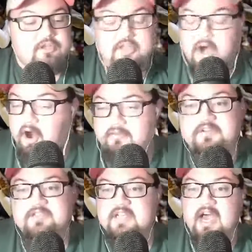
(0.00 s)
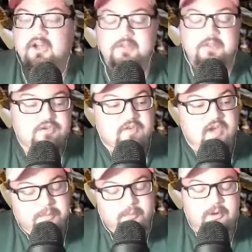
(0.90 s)
the offense out. And then you've
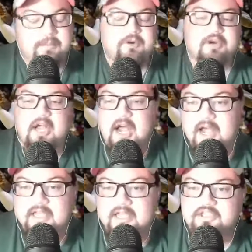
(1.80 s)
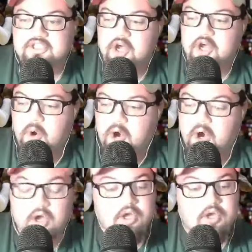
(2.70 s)
got a perimeter guy in John
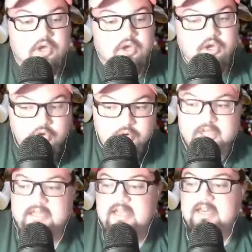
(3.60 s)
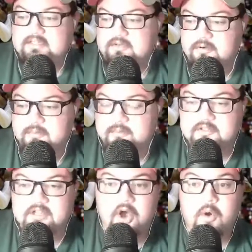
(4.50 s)
Wall who can get it to him.
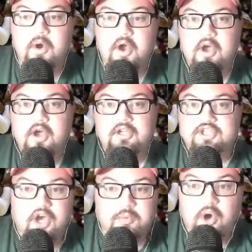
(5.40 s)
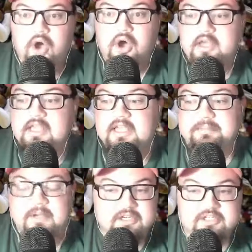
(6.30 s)
So John Wall, he can
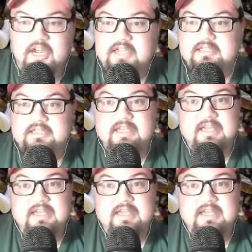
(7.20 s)
penetrate.